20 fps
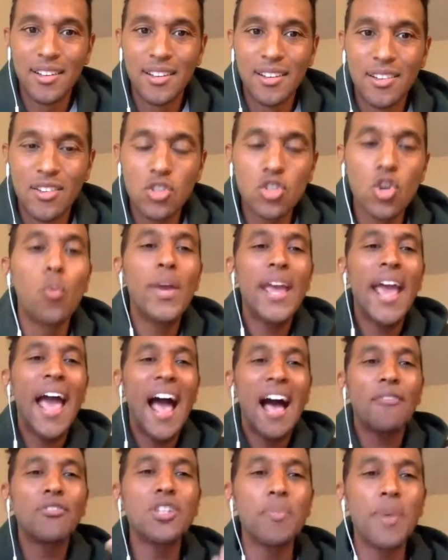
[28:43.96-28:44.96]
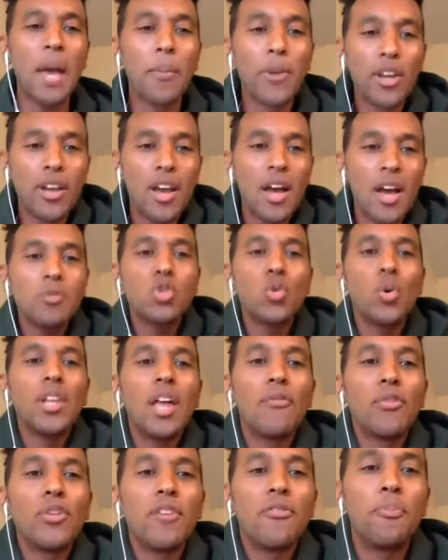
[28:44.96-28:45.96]
So we have to be able to come to a
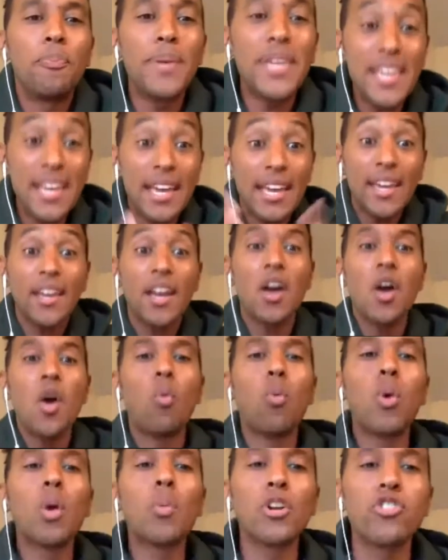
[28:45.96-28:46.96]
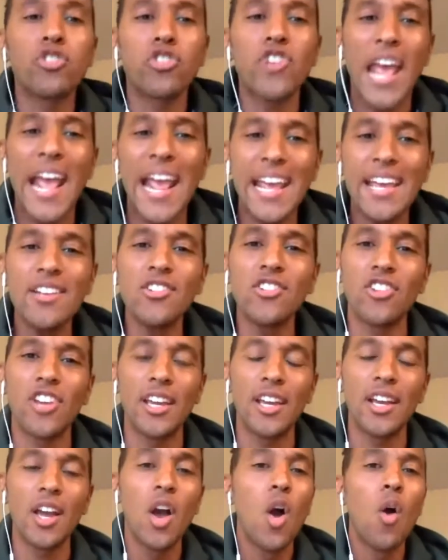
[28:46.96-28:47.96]
level of being where we're
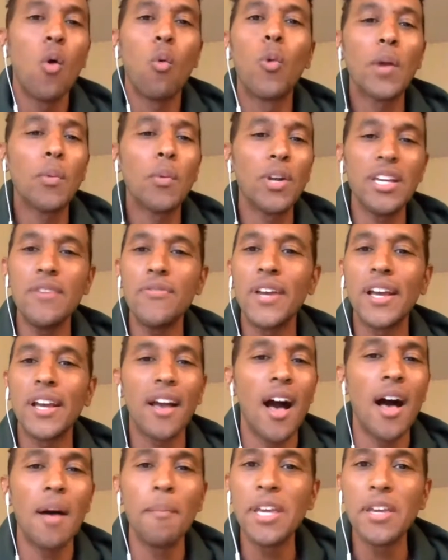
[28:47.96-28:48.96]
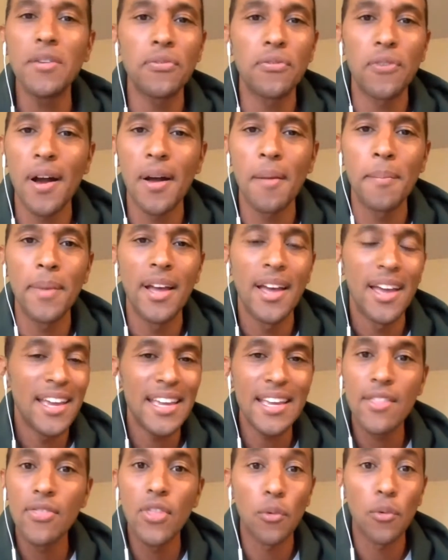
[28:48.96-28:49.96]
changing where we're even coming from
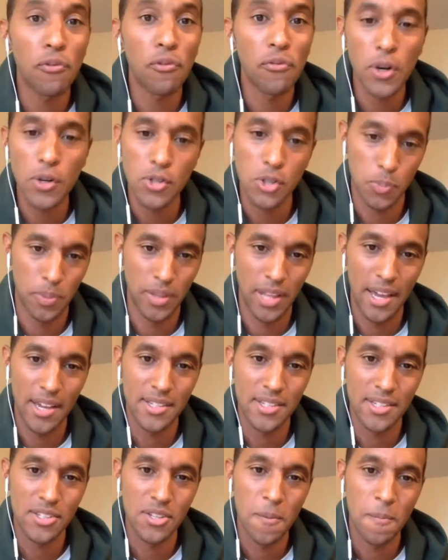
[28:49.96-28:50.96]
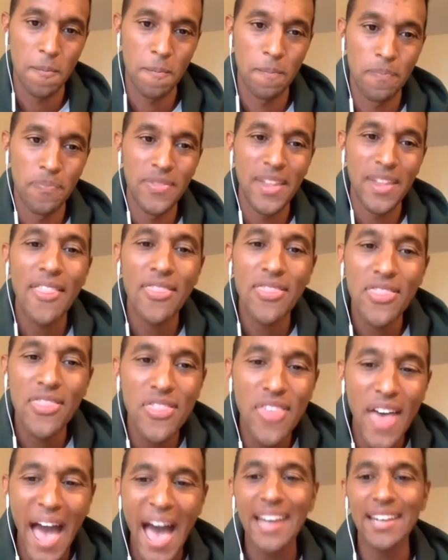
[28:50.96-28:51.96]
in the first place.
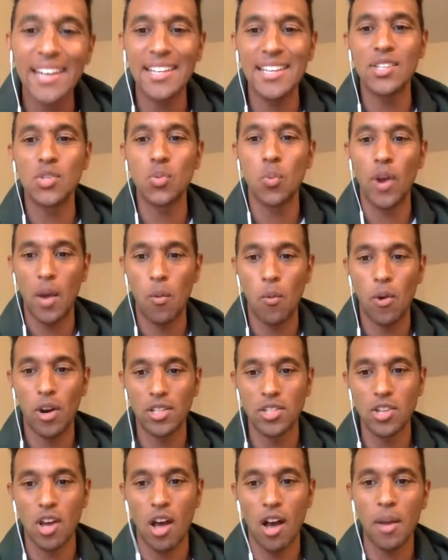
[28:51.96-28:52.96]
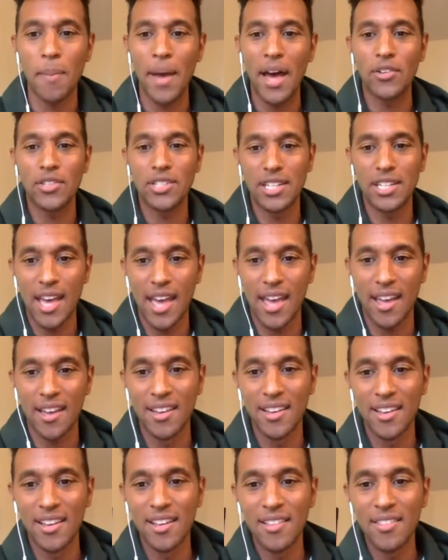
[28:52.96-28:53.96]
And that is what I want to talk about today.
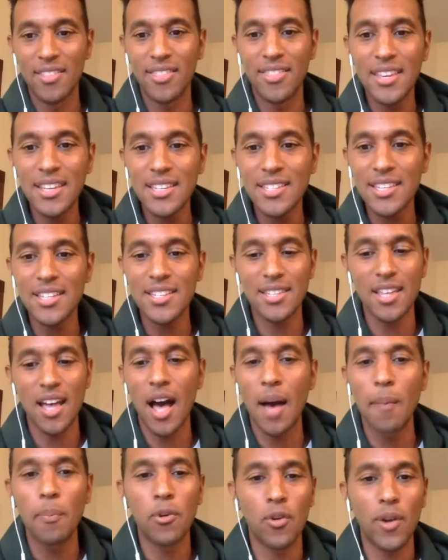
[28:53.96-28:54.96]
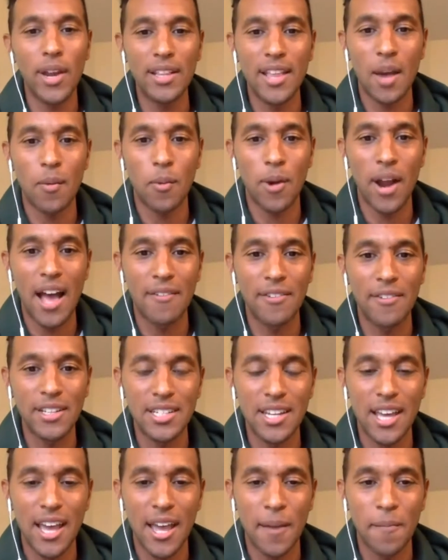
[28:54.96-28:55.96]
This is the upgrade that we're
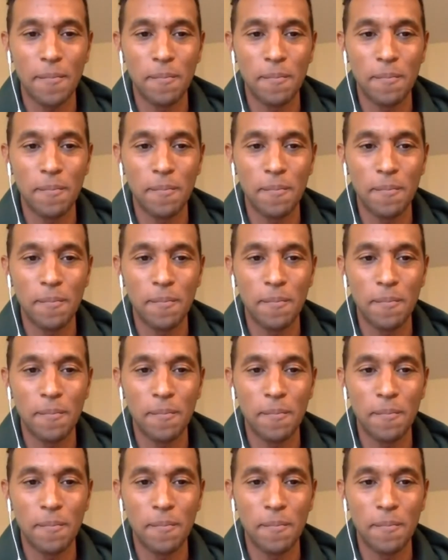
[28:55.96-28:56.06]
having today.